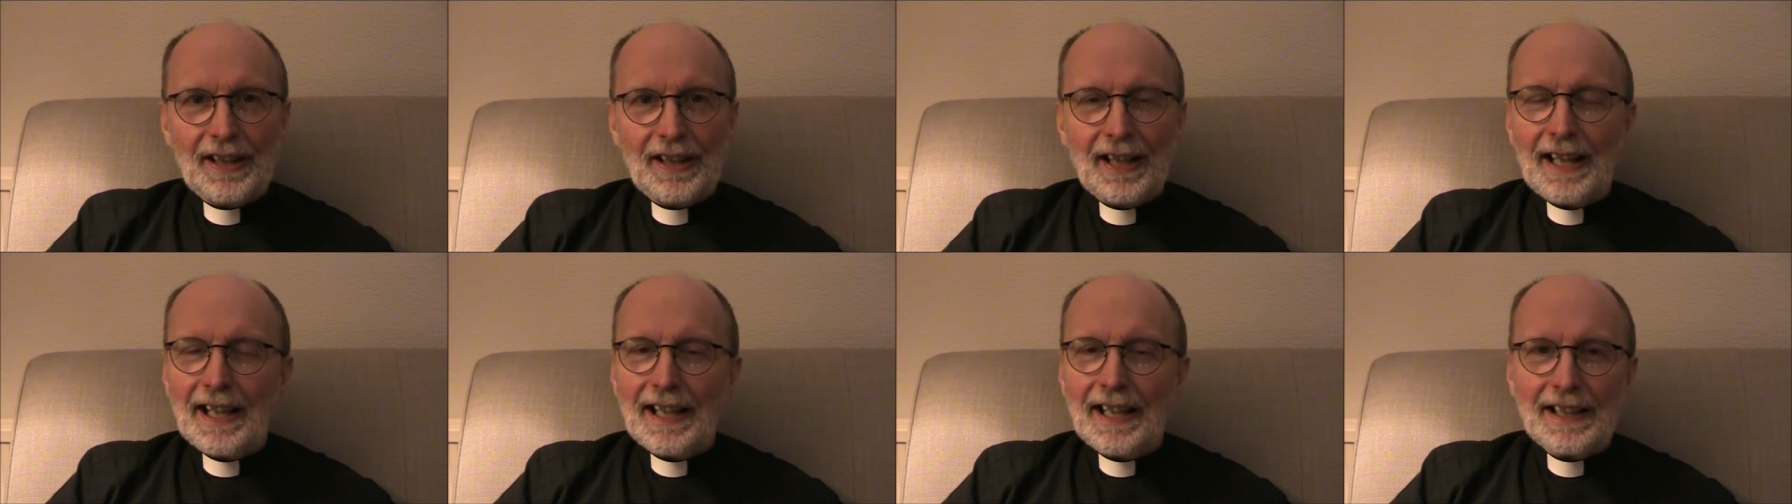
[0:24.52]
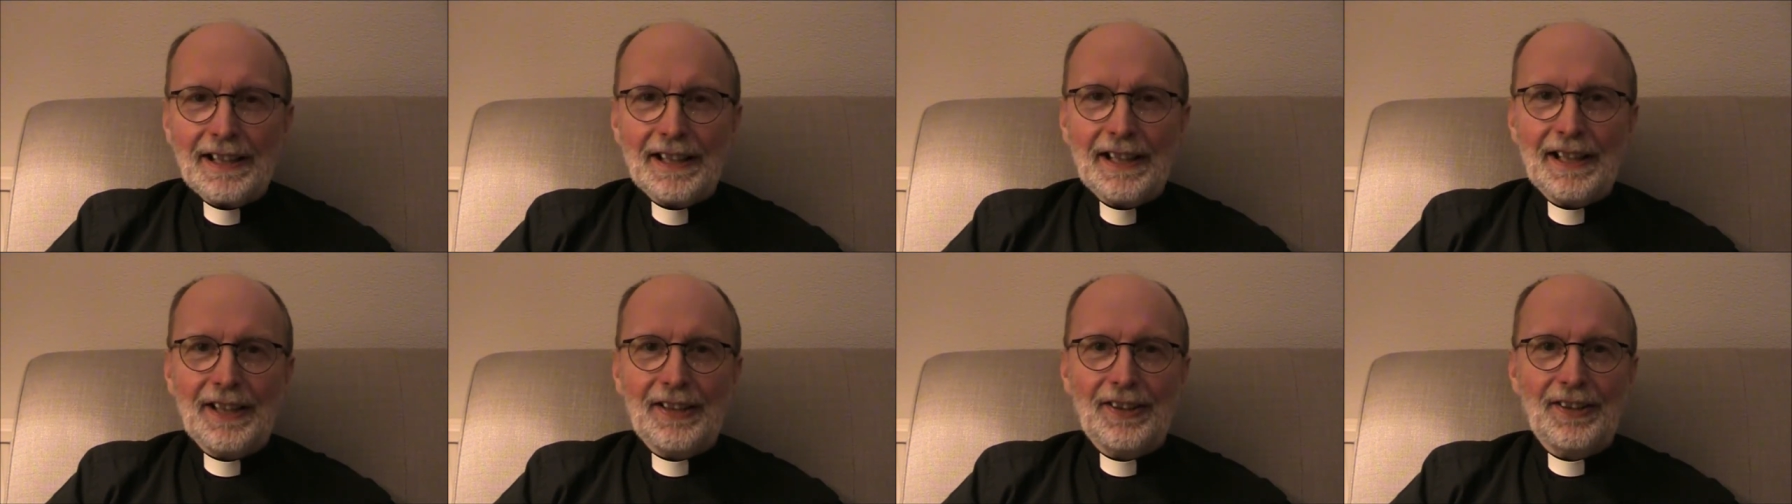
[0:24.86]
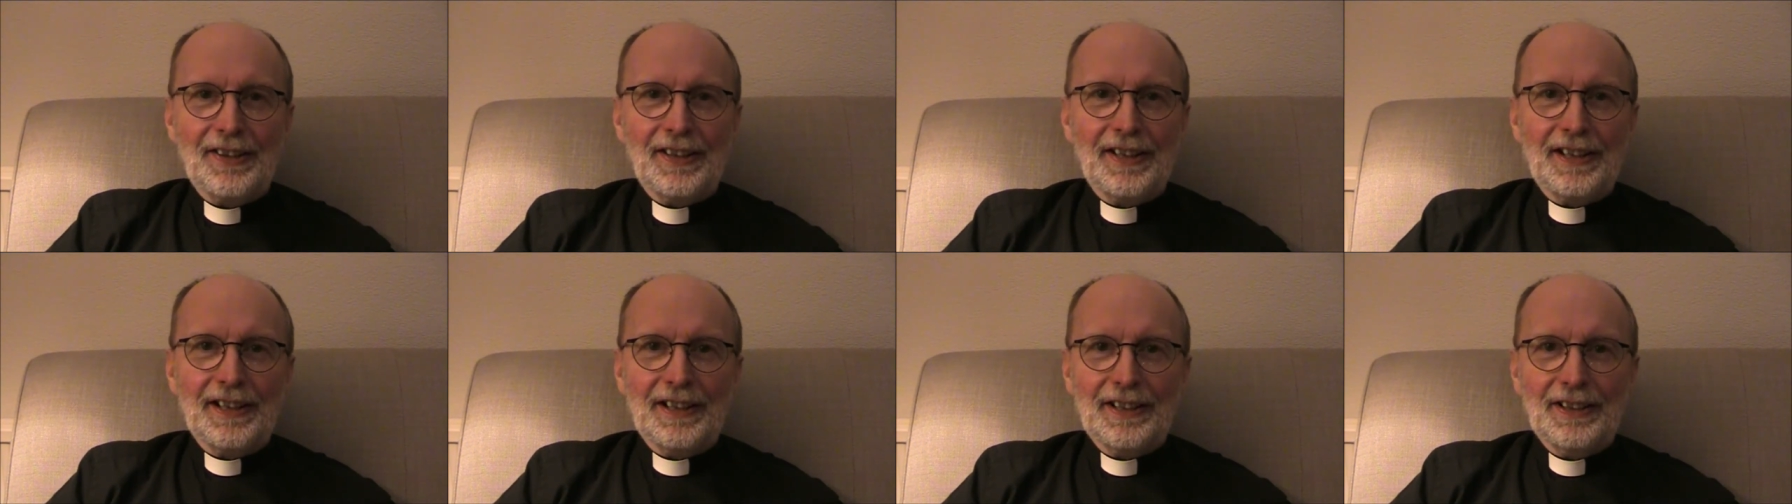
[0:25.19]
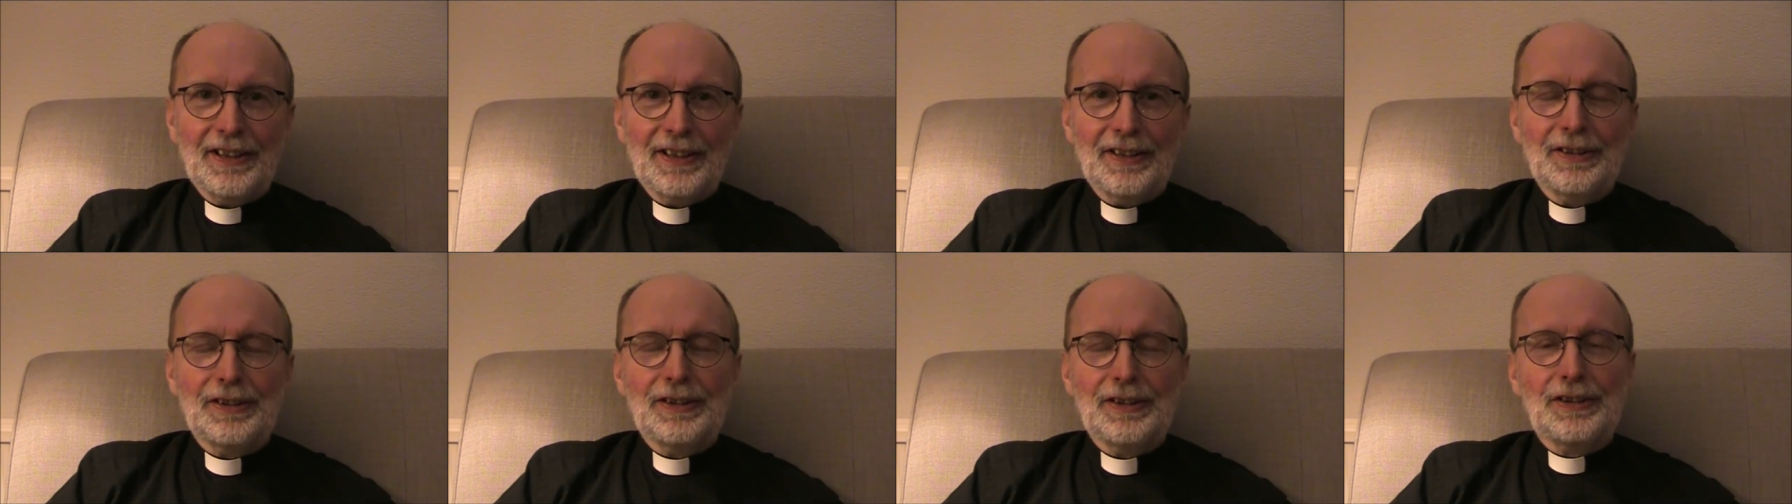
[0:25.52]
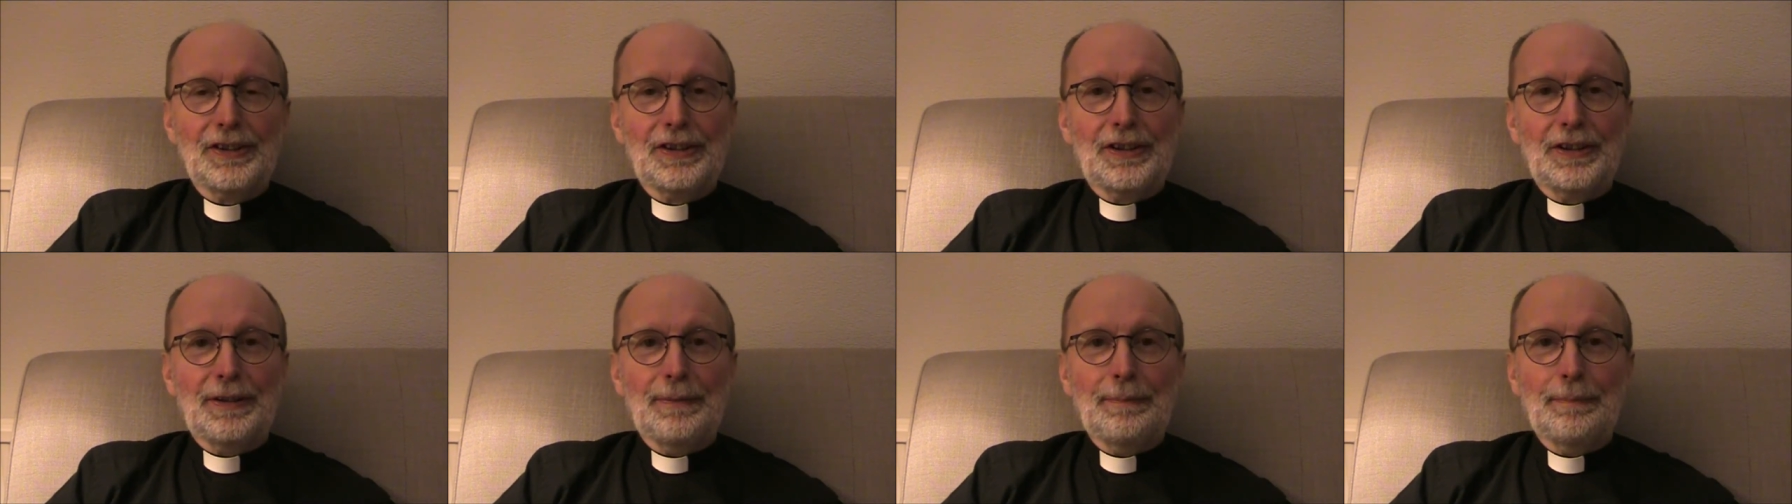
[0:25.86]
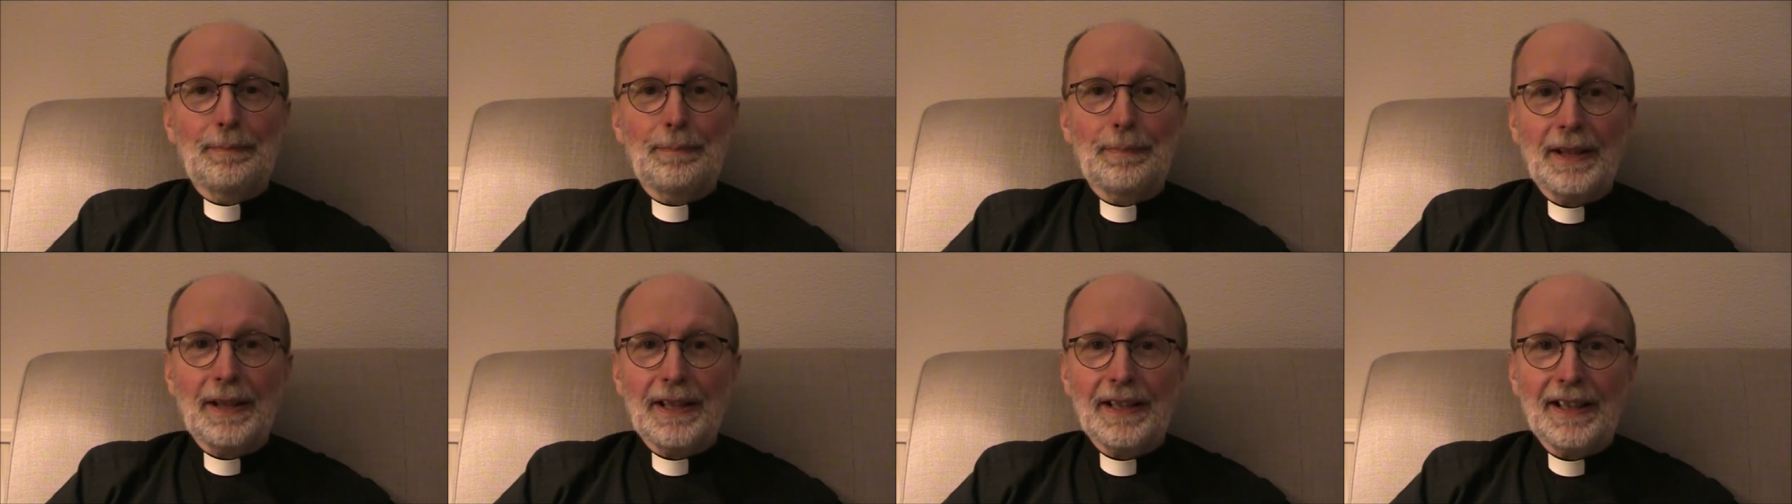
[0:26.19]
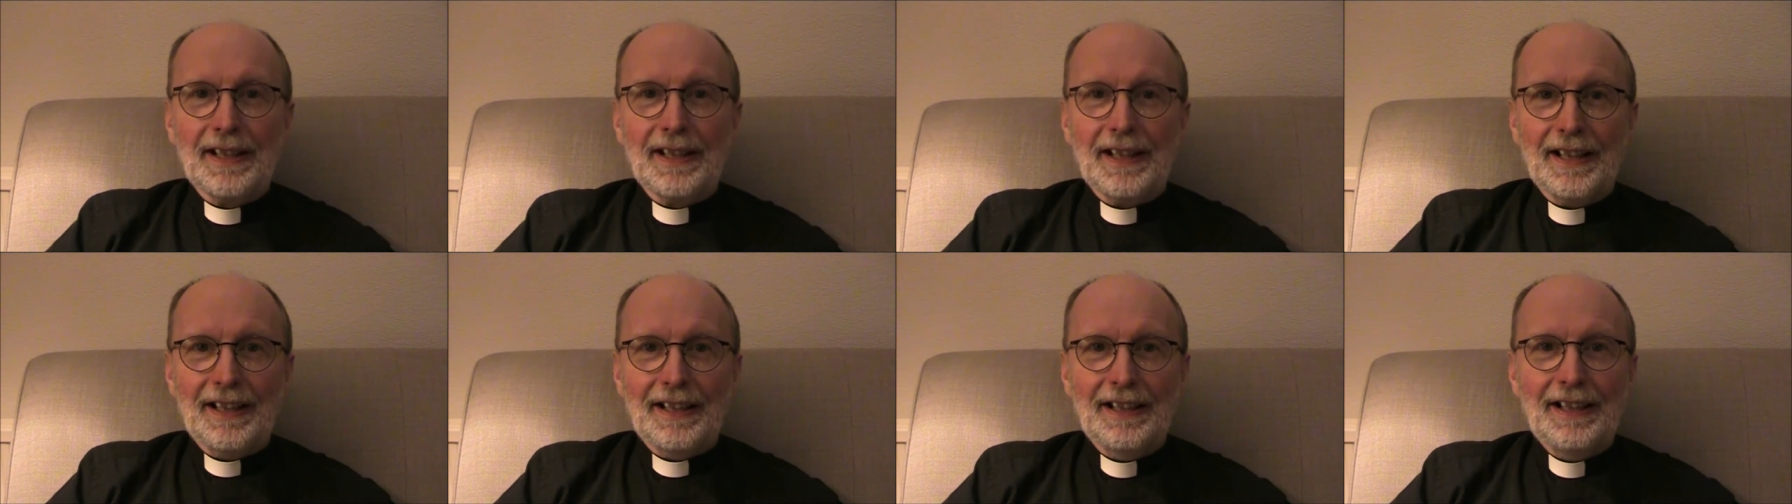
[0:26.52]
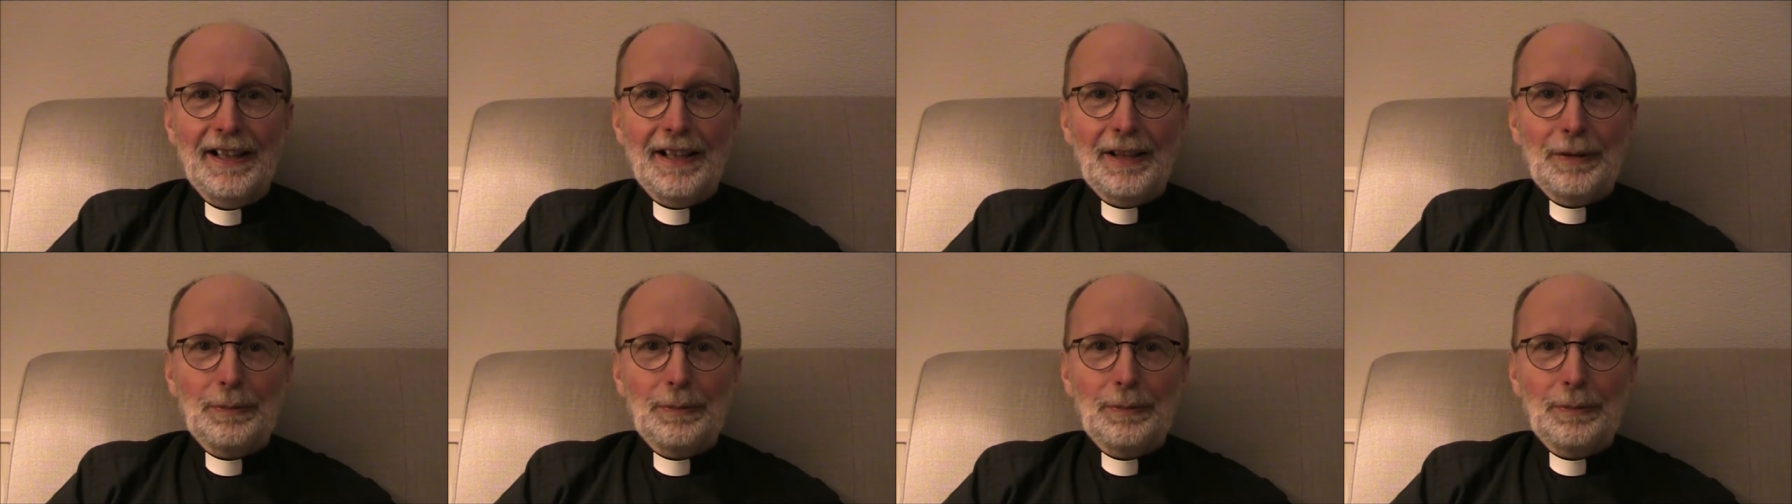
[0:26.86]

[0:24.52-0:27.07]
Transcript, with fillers: anything to compare